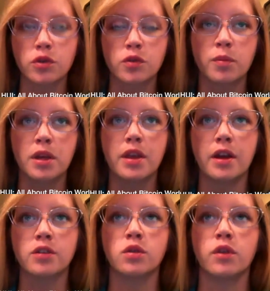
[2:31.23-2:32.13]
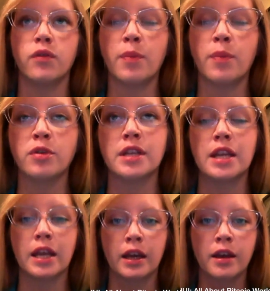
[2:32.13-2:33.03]
will be there, sort of
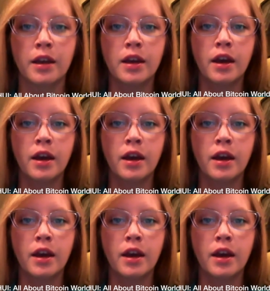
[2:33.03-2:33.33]
representing